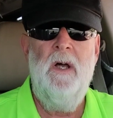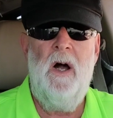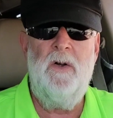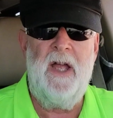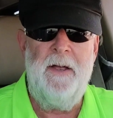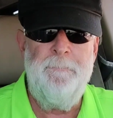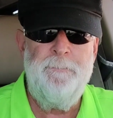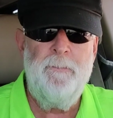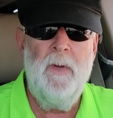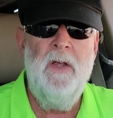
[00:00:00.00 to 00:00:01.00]
Okay,
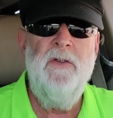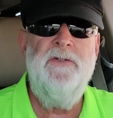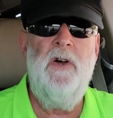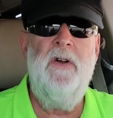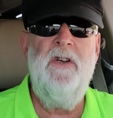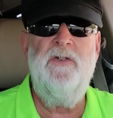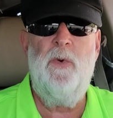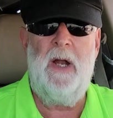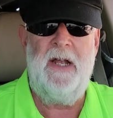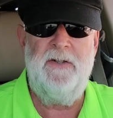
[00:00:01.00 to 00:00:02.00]
so here's
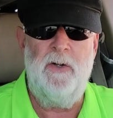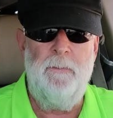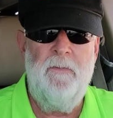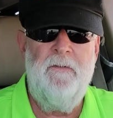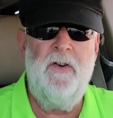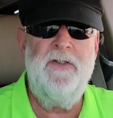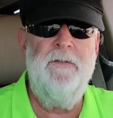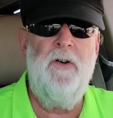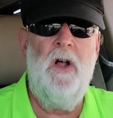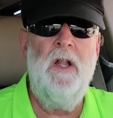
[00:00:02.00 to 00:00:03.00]
what I do. First
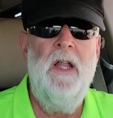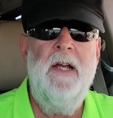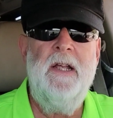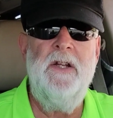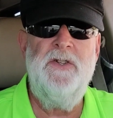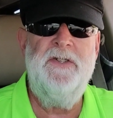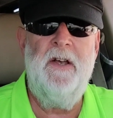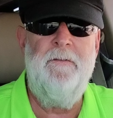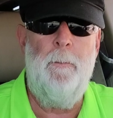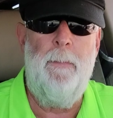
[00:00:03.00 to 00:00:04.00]
of all, get
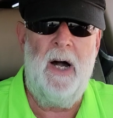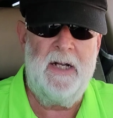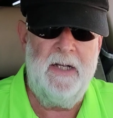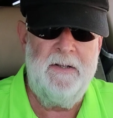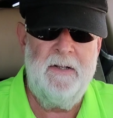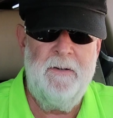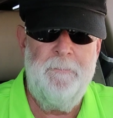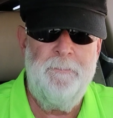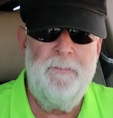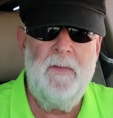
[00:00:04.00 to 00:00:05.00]
yourself a bucket,
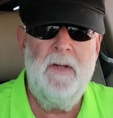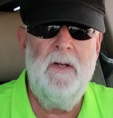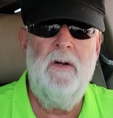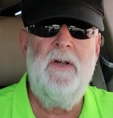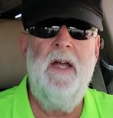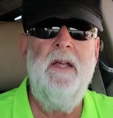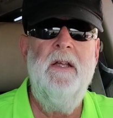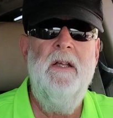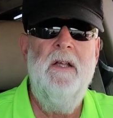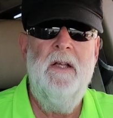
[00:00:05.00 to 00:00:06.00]
okay?
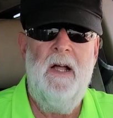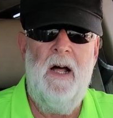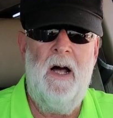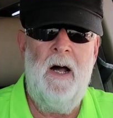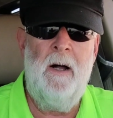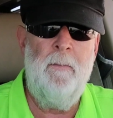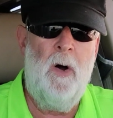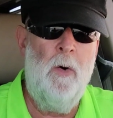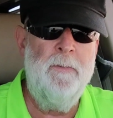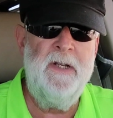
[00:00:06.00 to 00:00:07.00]

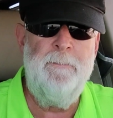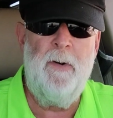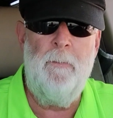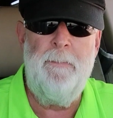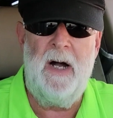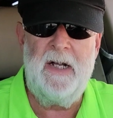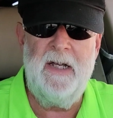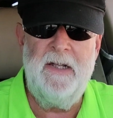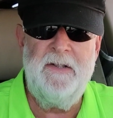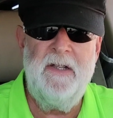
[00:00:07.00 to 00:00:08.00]
Home Depot
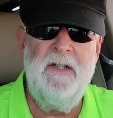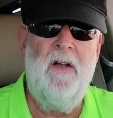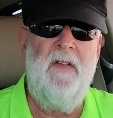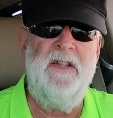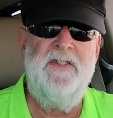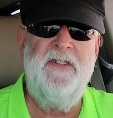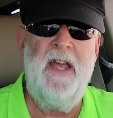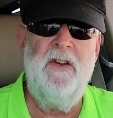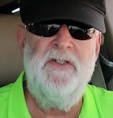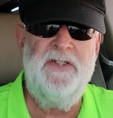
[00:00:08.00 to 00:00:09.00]
bucket, that
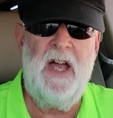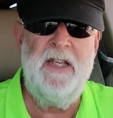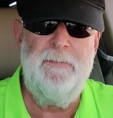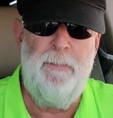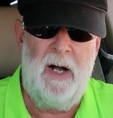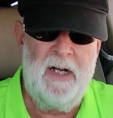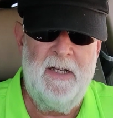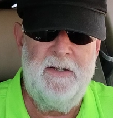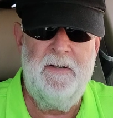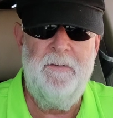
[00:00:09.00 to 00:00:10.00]
standard size
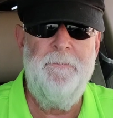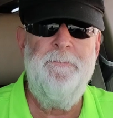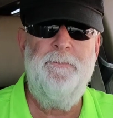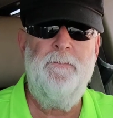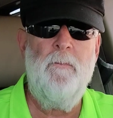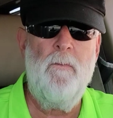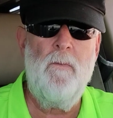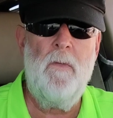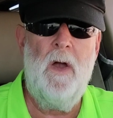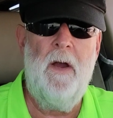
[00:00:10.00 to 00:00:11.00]
bucket,
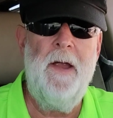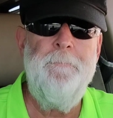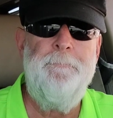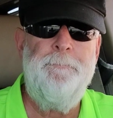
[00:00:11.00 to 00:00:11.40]
all right?